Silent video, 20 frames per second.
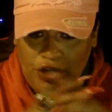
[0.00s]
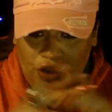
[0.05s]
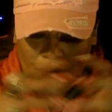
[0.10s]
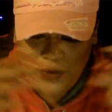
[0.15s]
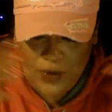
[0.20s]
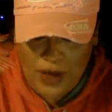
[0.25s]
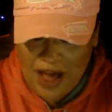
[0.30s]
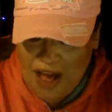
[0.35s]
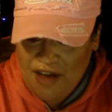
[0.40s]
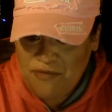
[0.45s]
you
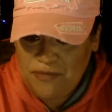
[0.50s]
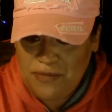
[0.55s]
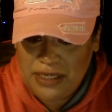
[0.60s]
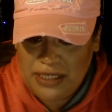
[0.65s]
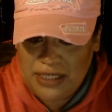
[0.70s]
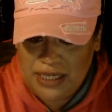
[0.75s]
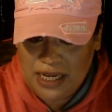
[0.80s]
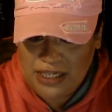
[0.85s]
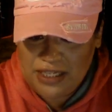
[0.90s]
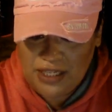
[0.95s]
have been
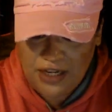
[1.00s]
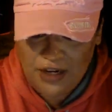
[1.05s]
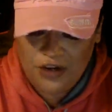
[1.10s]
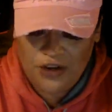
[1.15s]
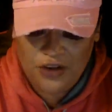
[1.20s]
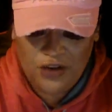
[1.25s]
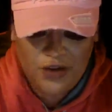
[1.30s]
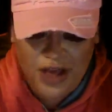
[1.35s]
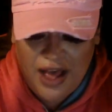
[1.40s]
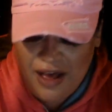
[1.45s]
tested or
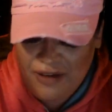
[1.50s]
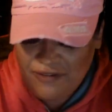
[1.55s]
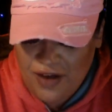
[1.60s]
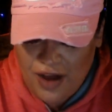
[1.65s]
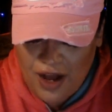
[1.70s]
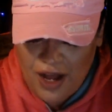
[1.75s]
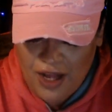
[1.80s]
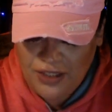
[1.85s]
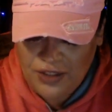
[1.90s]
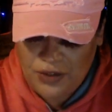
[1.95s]
you have
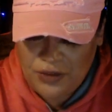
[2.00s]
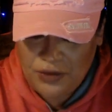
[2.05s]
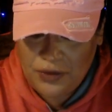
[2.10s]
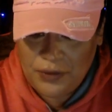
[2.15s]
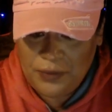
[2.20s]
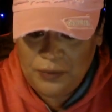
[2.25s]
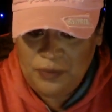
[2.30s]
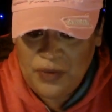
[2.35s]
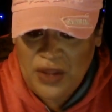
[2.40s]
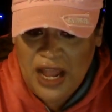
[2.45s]
gone through.